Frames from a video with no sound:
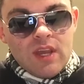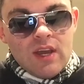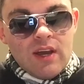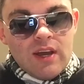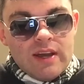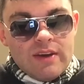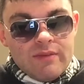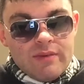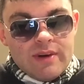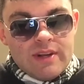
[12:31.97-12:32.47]

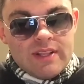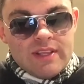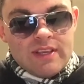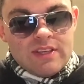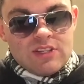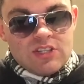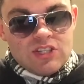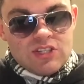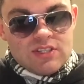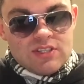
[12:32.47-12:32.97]
I really
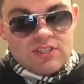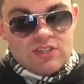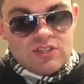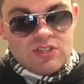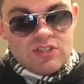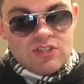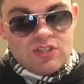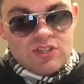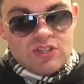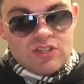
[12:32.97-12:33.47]
just
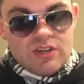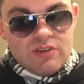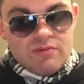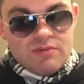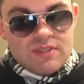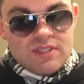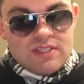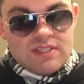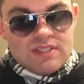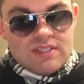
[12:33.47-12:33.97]
don't
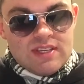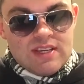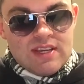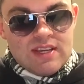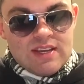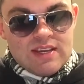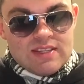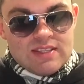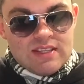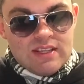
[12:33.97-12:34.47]
see
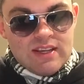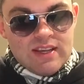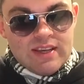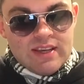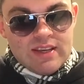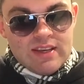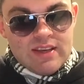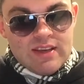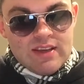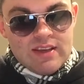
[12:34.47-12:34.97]
it as like